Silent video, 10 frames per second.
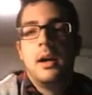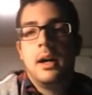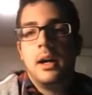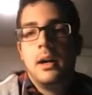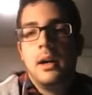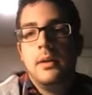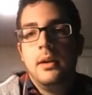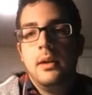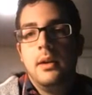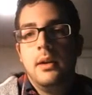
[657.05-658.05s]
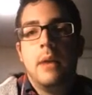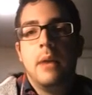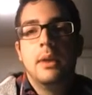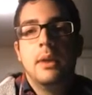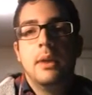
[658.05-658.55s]
and I
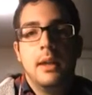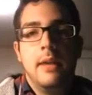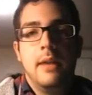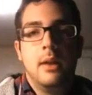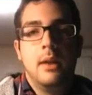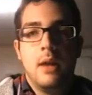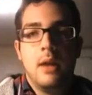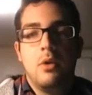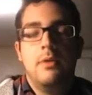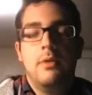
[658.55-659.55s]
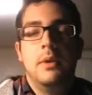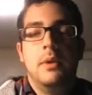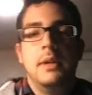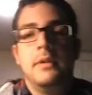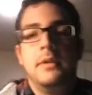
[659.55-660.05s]
would love it a lot more if it was
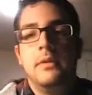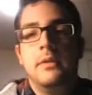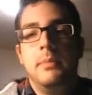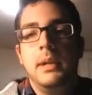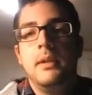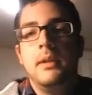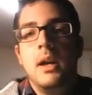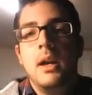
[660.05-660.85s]
instant speed,